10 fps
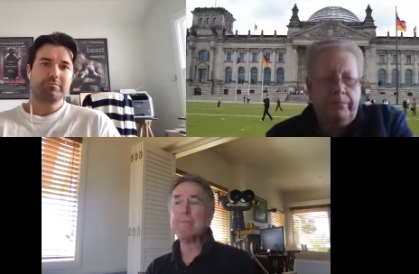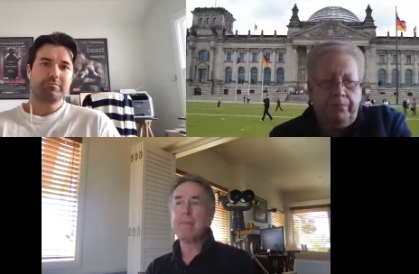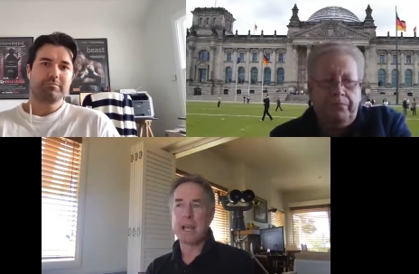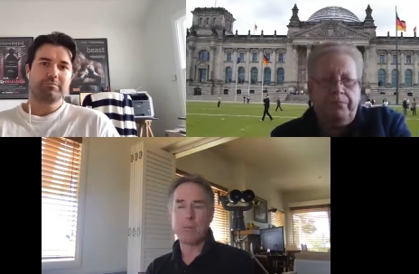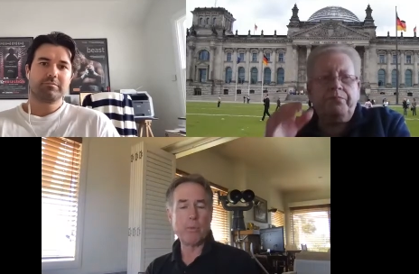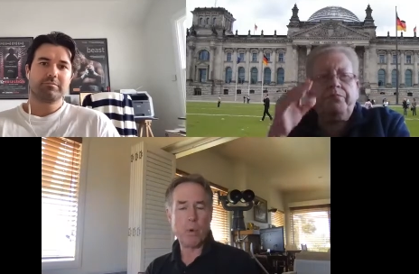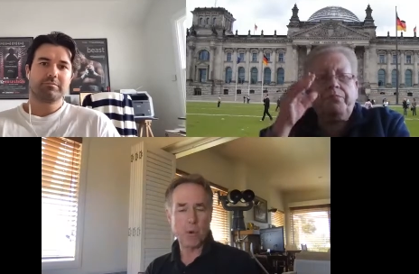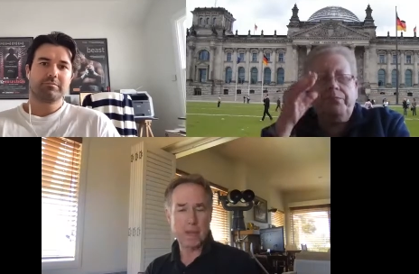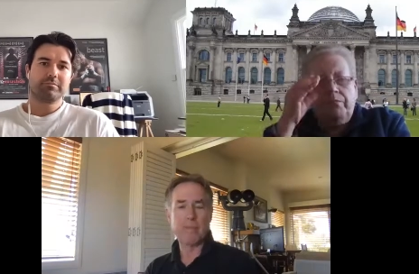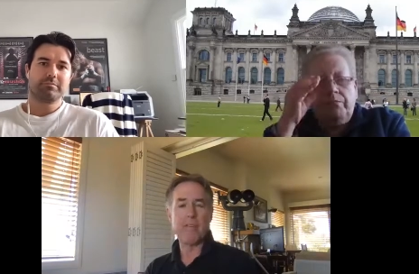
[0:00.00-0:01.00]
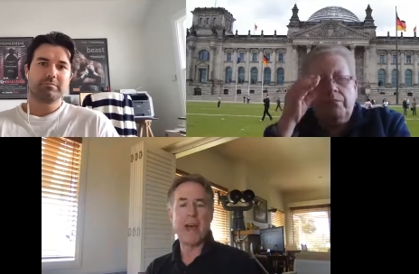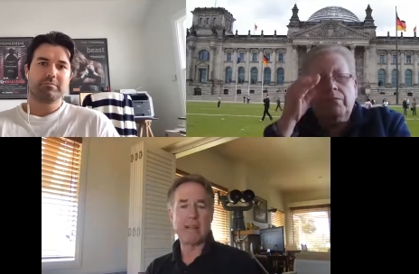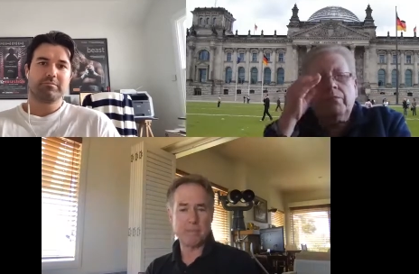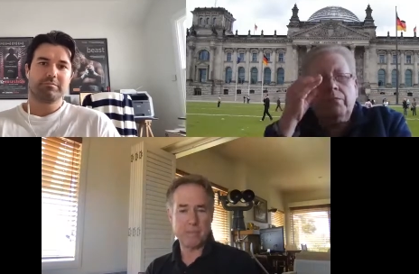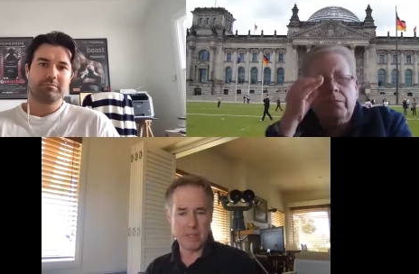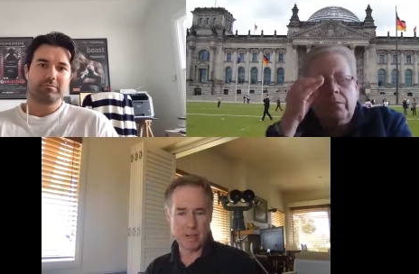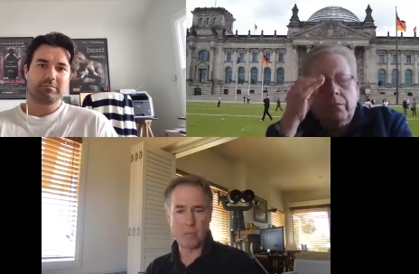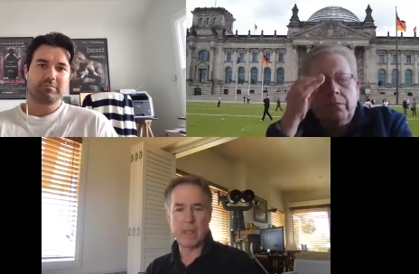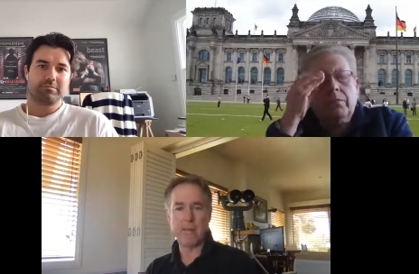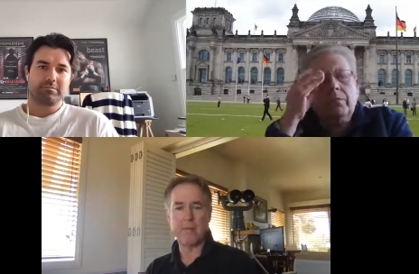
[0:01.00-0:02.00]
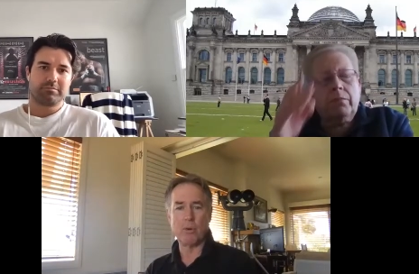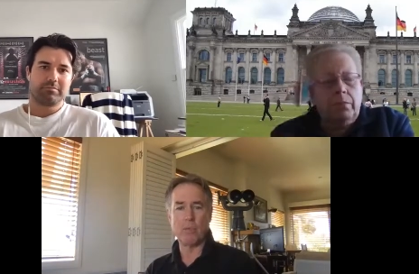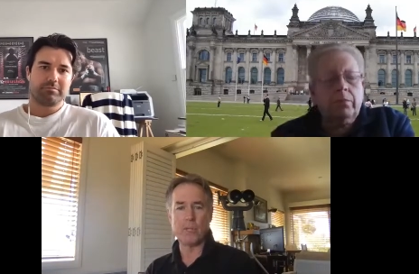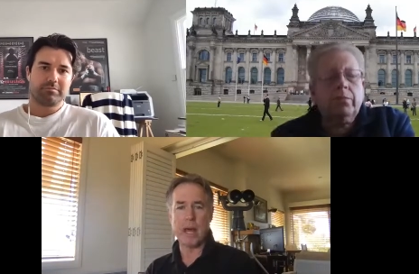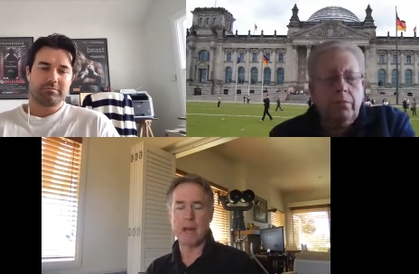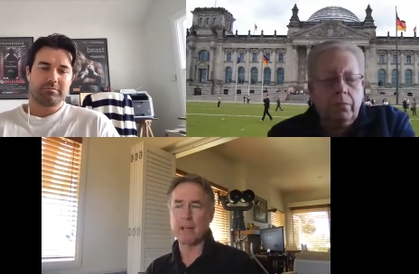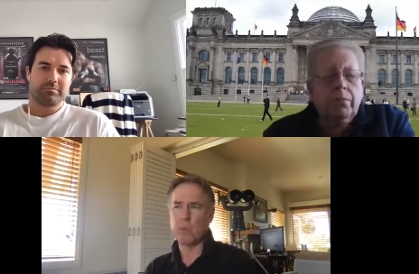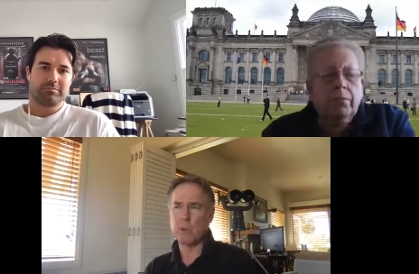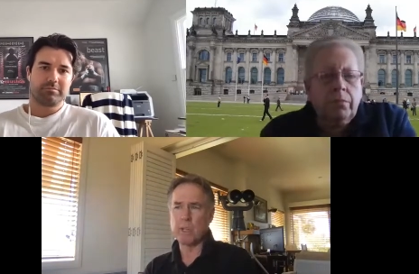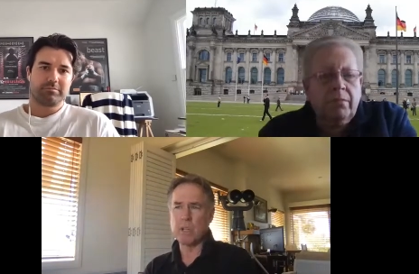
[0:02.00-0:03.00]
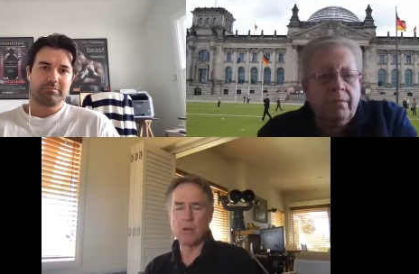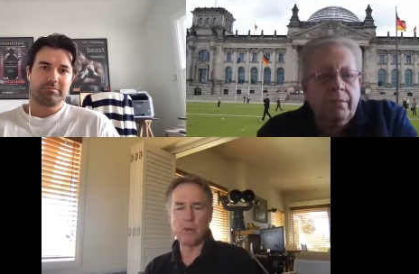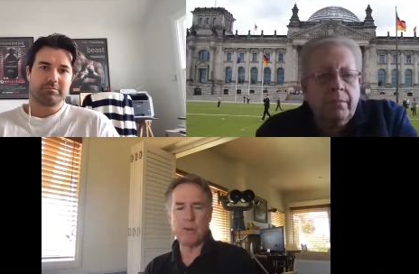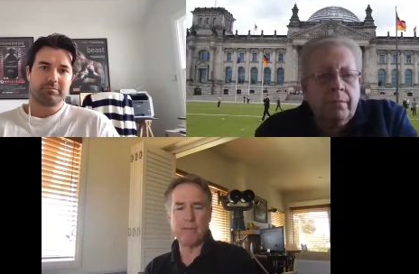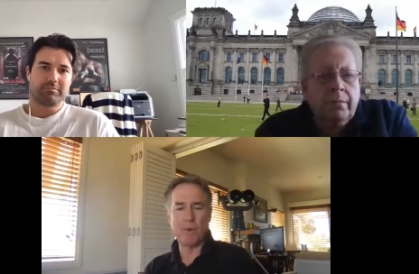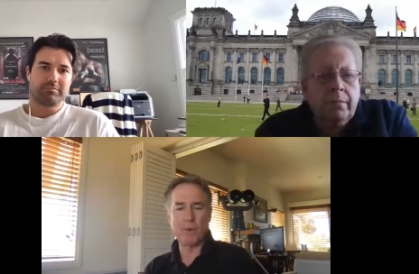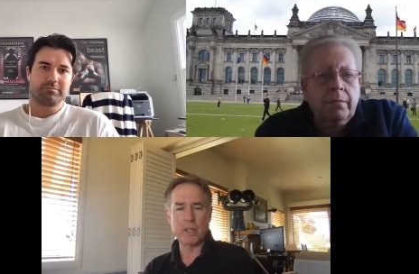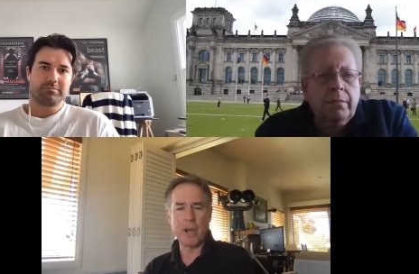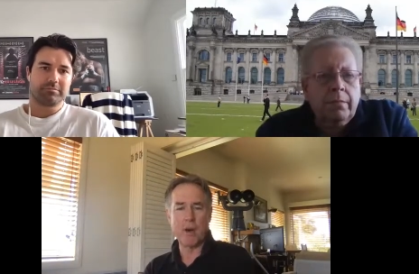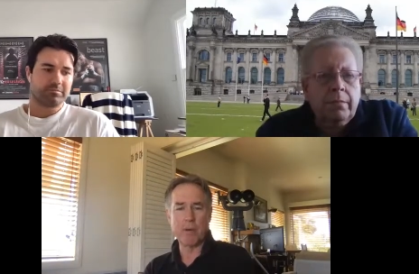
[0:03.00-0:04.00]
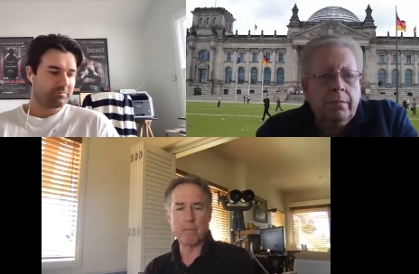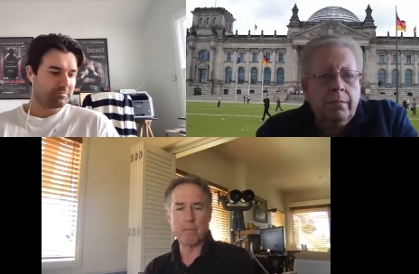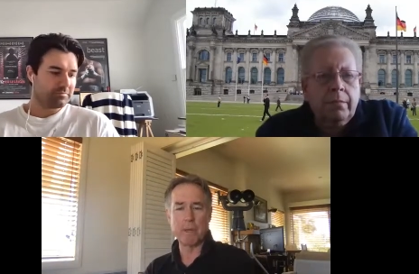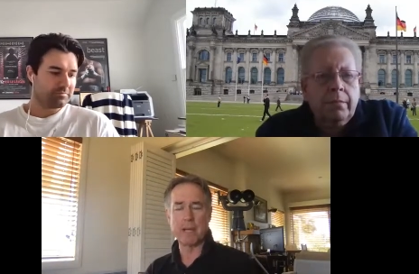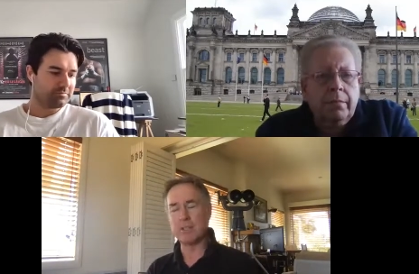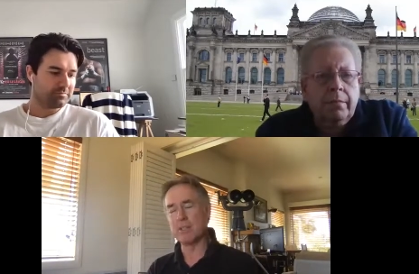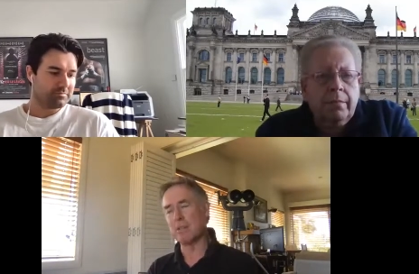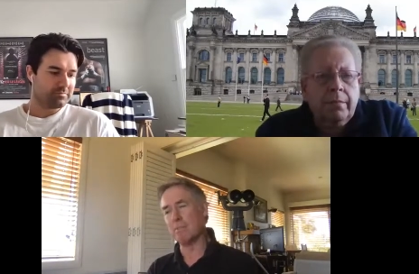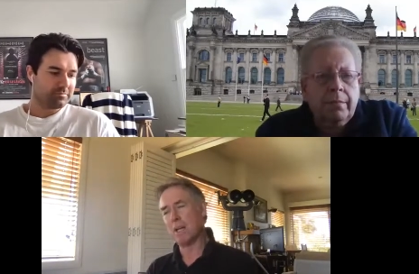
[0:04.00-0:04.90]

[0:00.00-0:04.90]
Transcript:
Speaker 1: And we were there for that, you know, when that film was out. And we were so looking forward to going because it's a